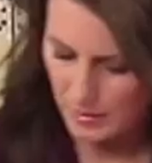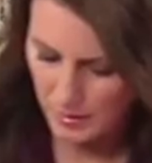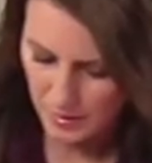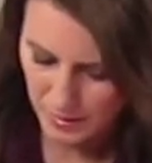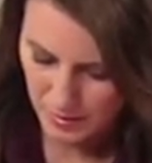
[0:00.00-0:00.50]

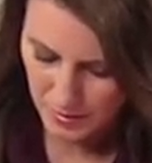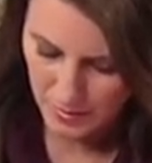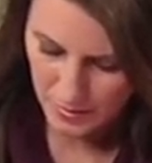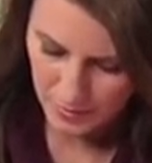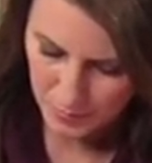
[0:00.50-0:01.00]

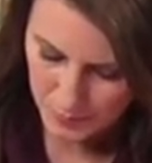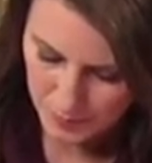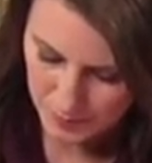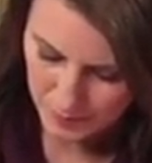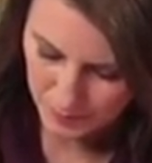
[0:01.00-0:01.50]

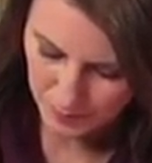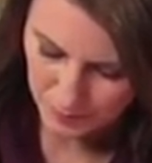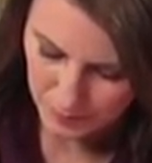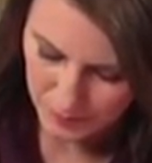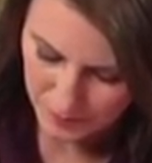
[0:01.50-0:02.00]

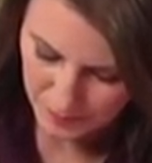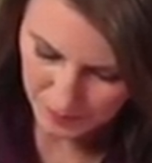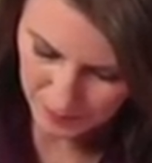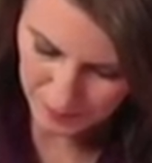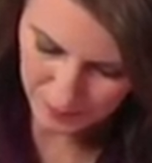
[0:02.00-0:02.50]

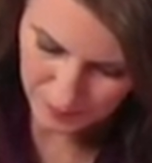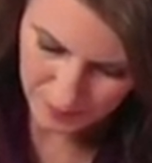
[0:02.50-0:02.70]
(no one is talking)